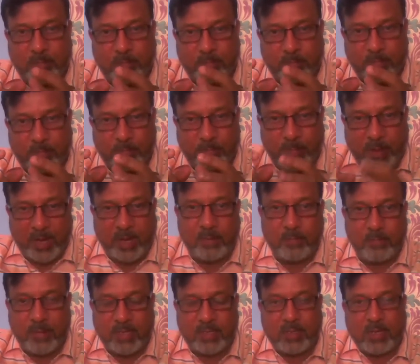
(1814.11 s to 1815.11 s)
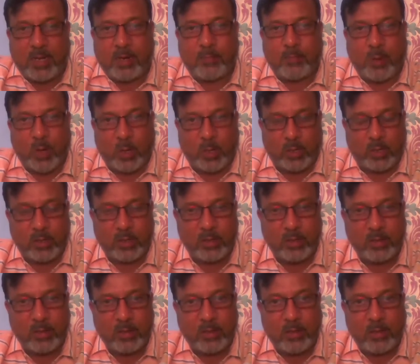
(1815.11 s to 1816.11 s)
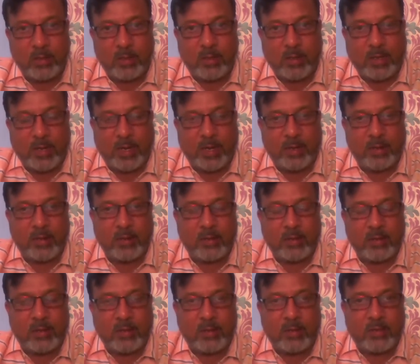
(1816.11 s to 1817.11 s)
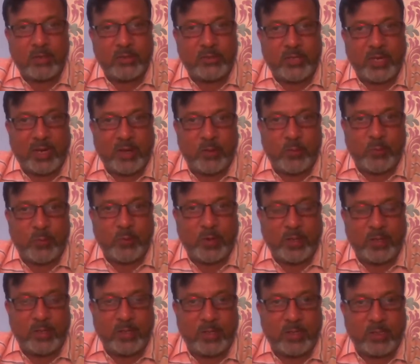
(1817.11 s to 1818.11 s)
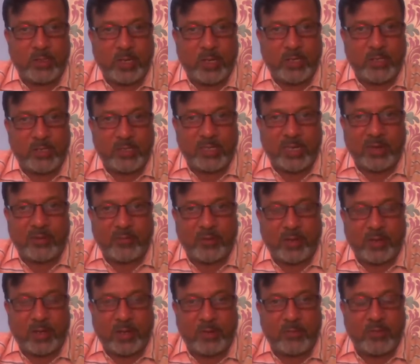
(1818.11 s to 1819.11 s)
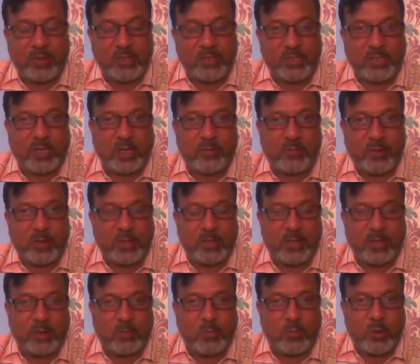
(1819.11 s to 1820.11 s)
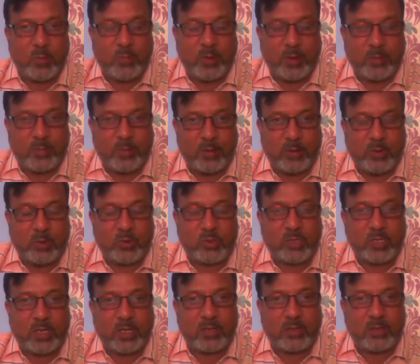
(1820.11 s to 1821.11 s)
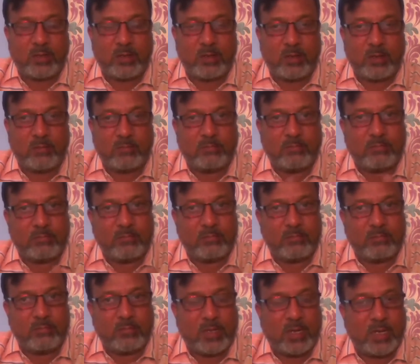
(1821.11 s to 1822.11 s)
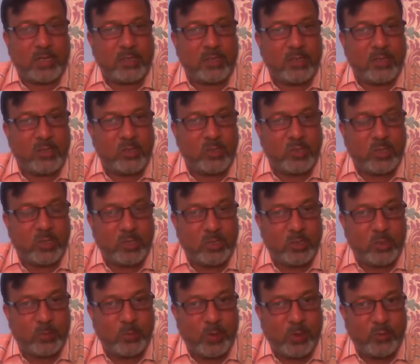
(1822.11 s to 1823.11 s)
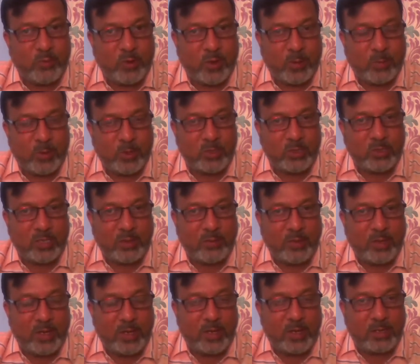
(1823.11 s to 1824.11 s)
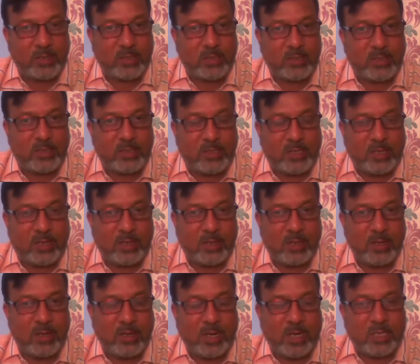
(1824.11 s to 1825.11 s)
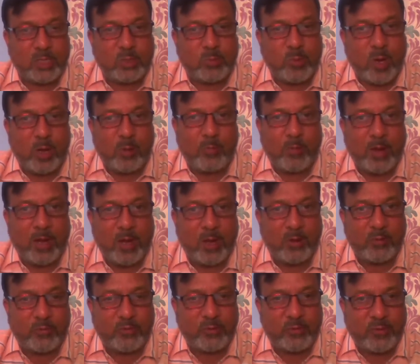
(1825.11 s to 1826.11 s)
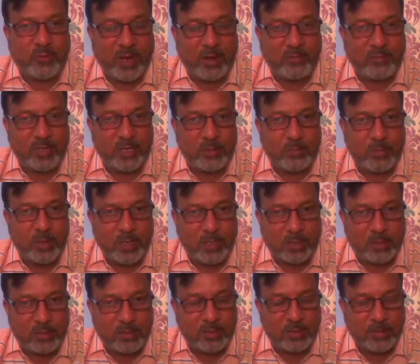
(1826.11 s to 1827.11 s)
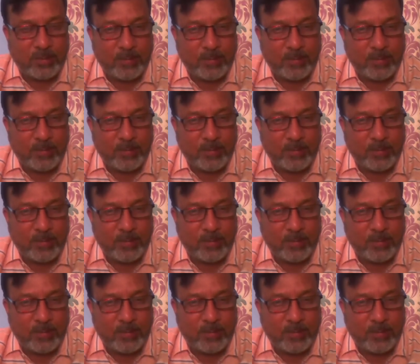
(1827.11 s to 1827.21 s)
main bazaar point. And check when there is less traffic, and check when there are more people. You start asking the children to perform on saving electricity. A small play of 5-10 minutes